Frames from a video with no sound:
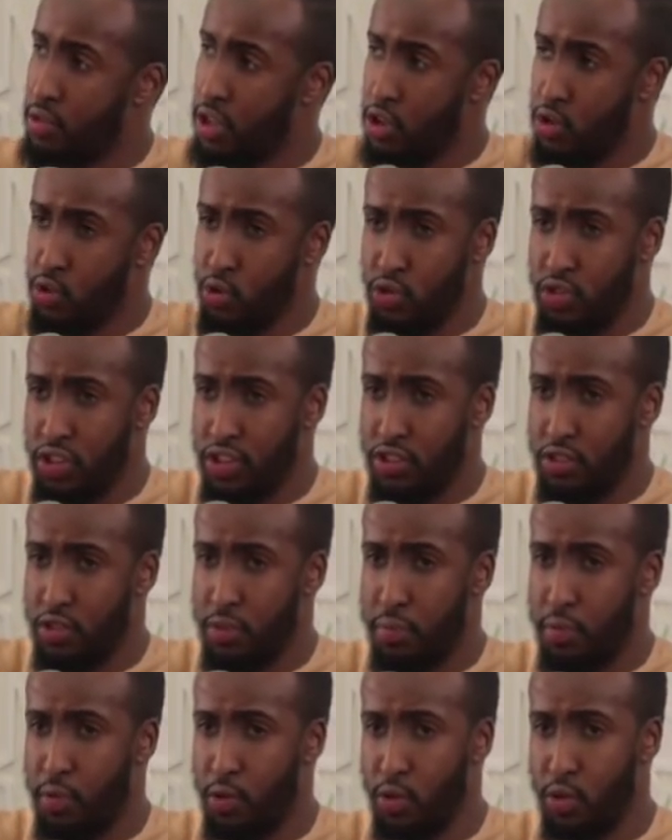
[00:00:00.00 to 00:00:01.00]
They use this
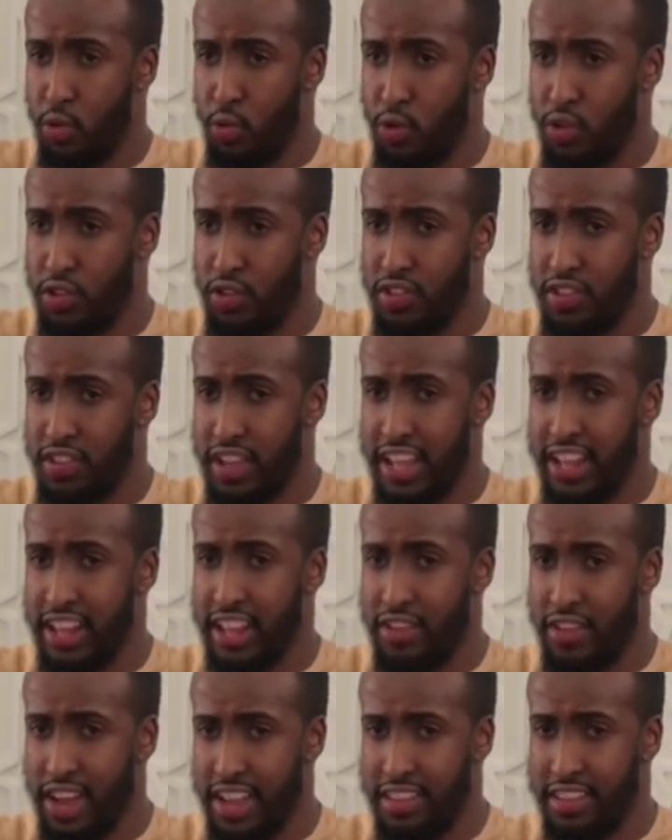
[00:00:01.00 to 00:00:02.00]
to pour the water inside
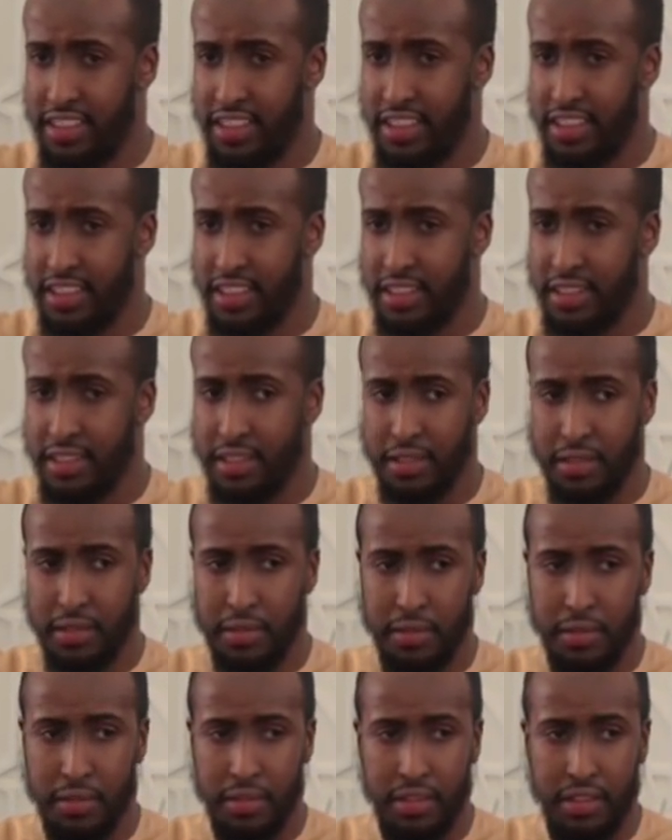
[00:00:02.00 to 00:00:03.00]
there, right?
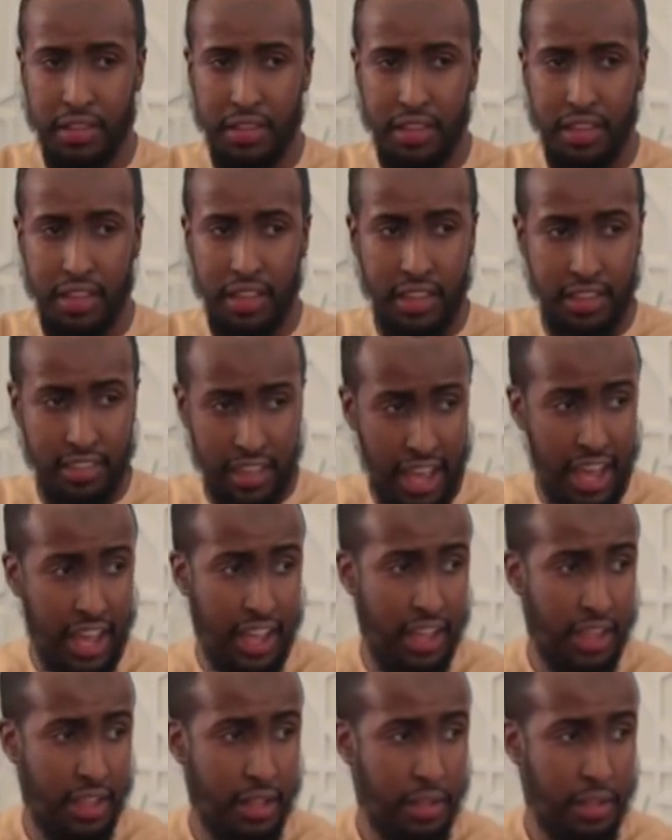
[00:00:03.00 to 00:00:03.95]
Sah?